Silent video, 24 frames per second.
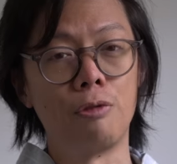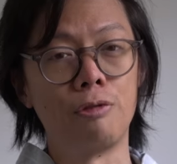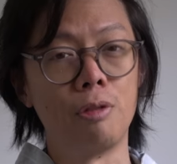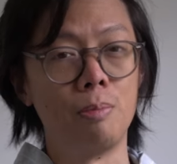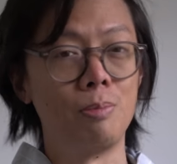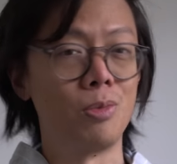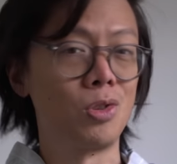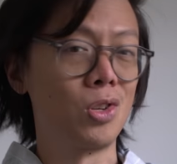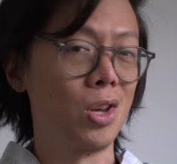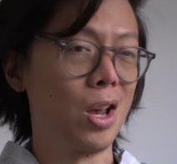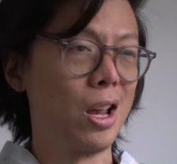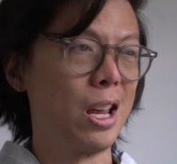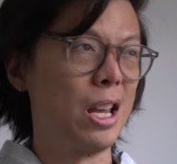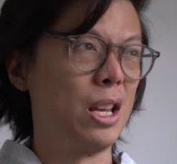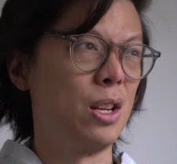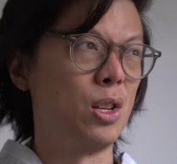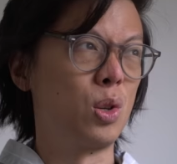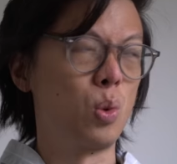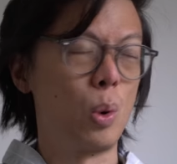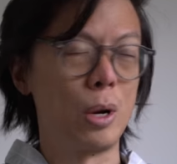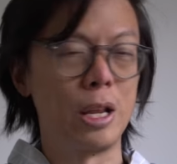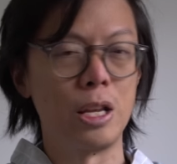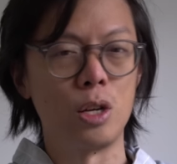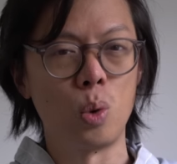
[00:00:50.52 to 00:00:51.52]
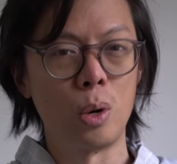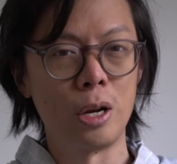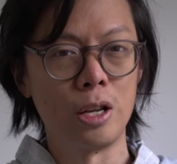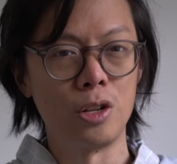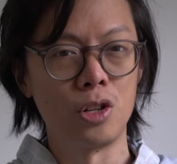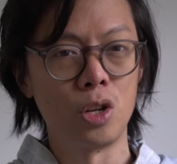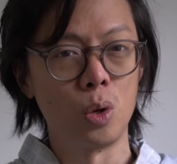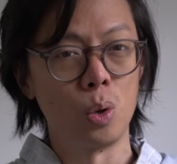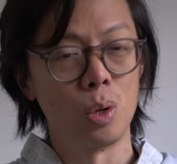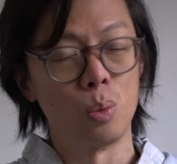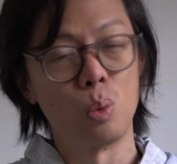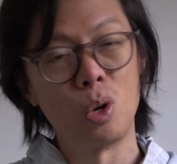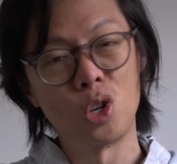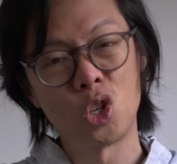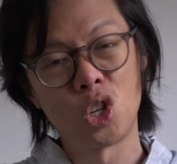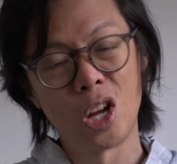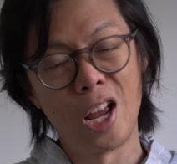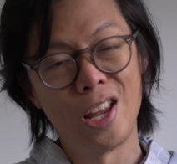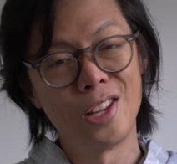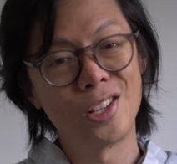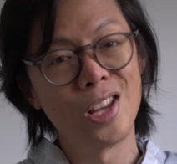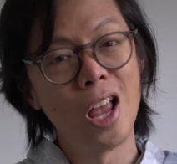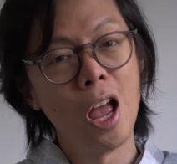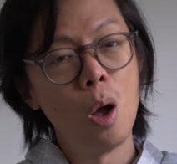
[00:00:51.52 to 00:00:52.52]
from, say, 2022, in which
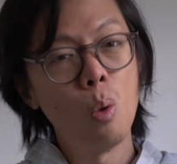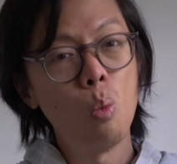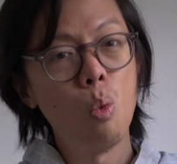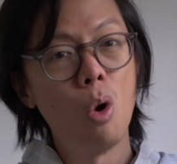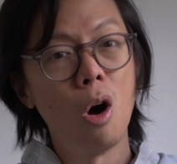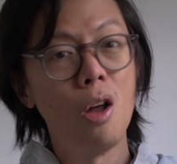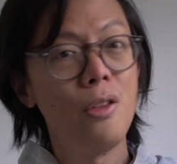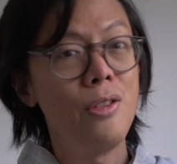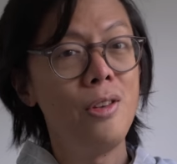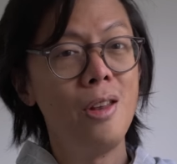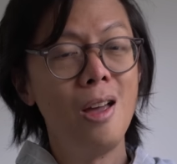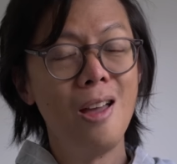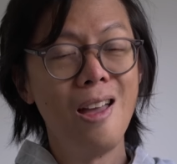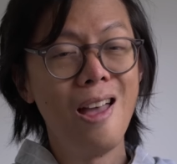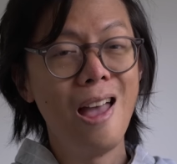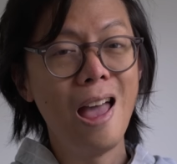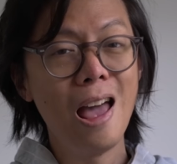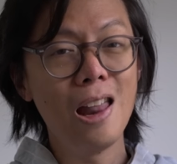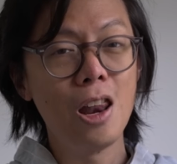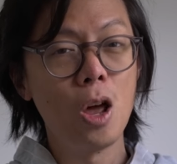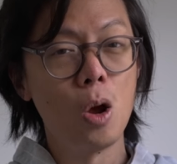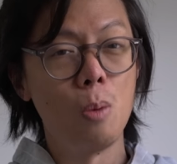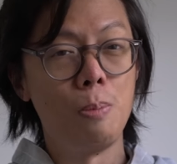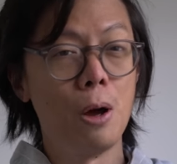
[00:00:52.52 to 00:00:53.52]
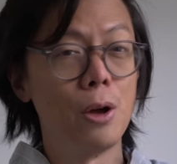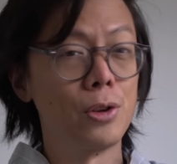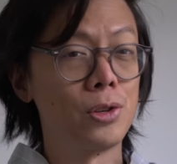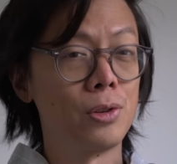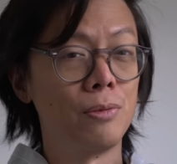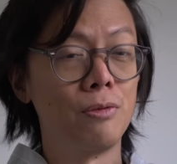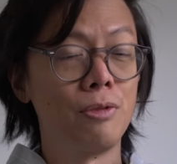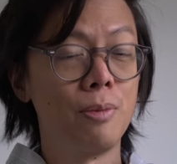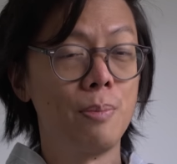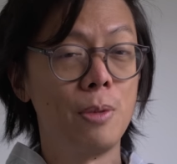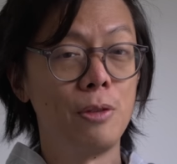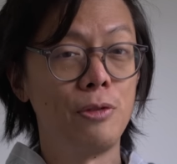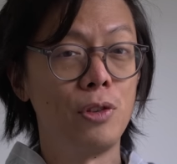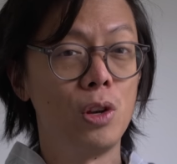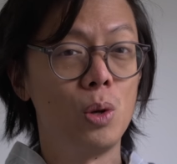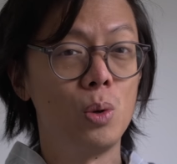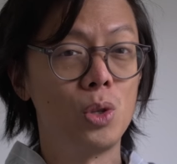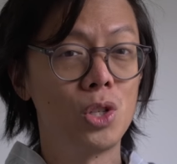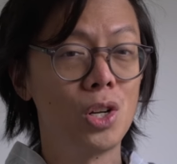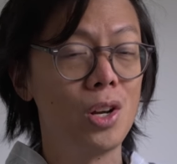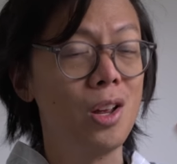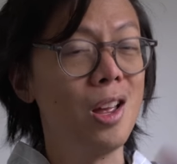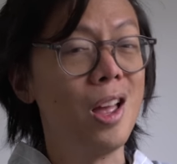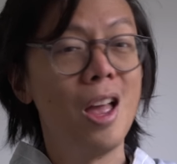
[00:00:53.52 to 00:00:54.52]
case, one, hello person from the
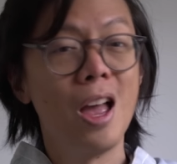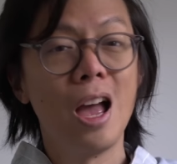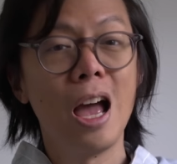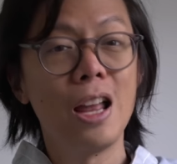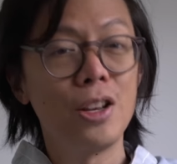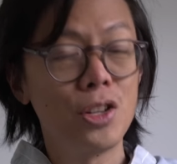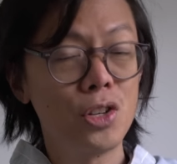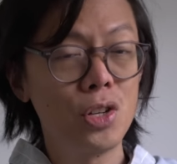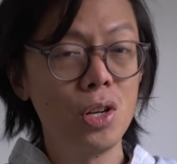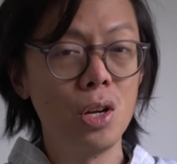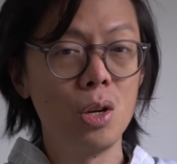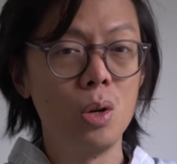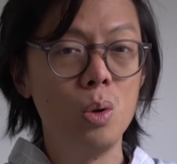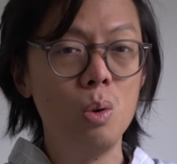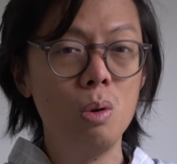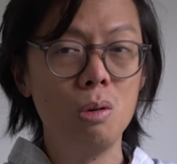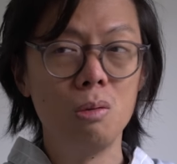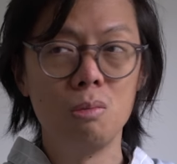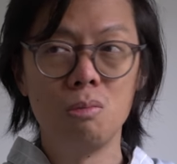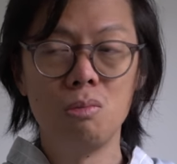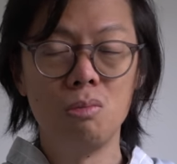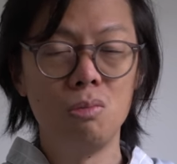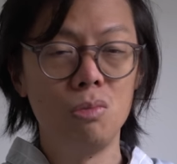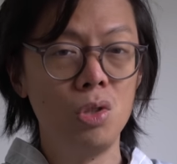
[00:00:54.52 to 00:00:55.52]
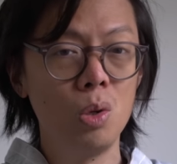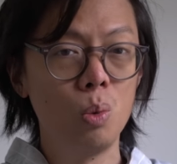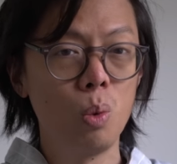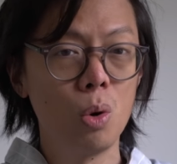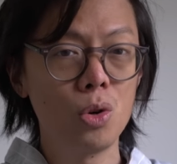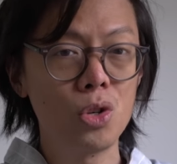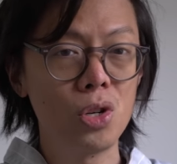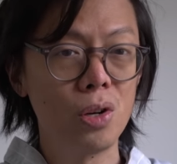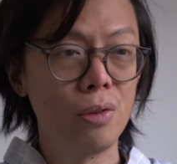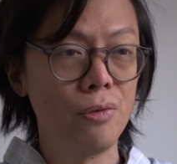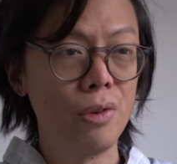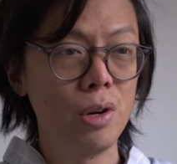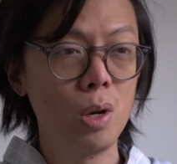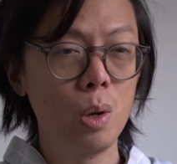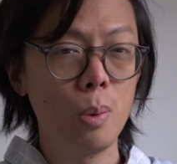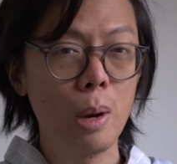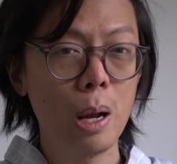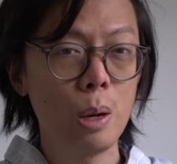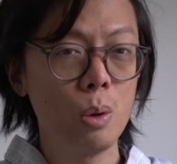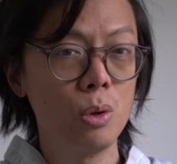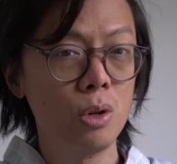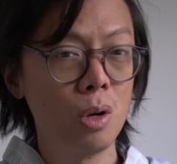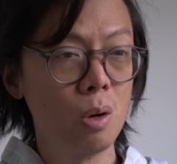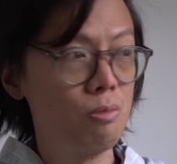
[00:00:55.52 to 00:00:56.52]
future, and two, you're watching a video
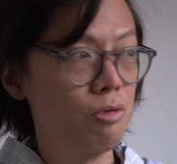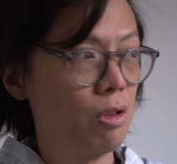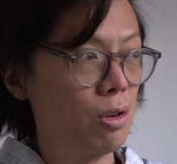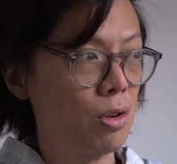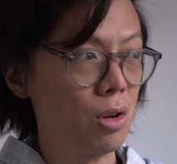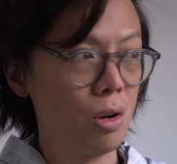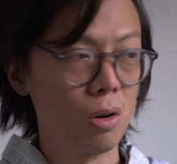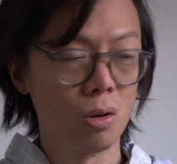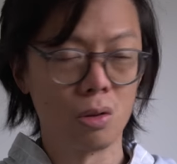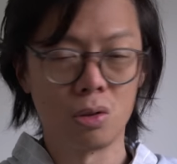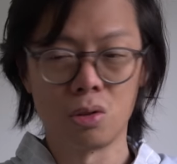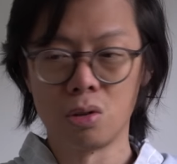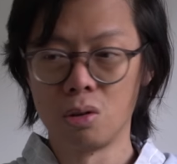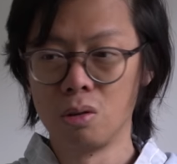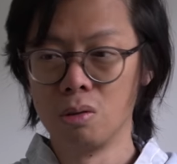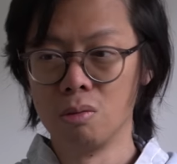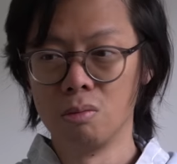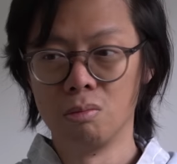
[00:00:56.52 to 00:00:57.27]
about an old product.